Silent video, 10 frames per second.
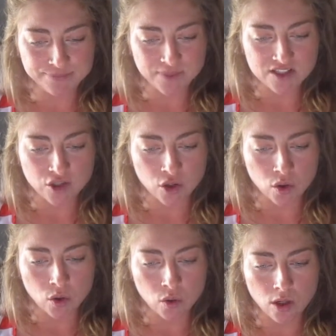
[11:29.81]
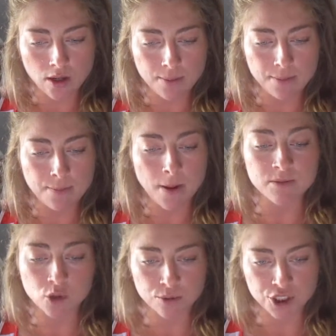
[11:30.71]
So
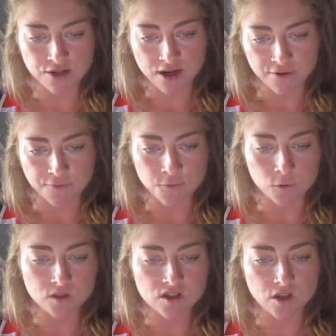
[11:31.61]
absorption of our food.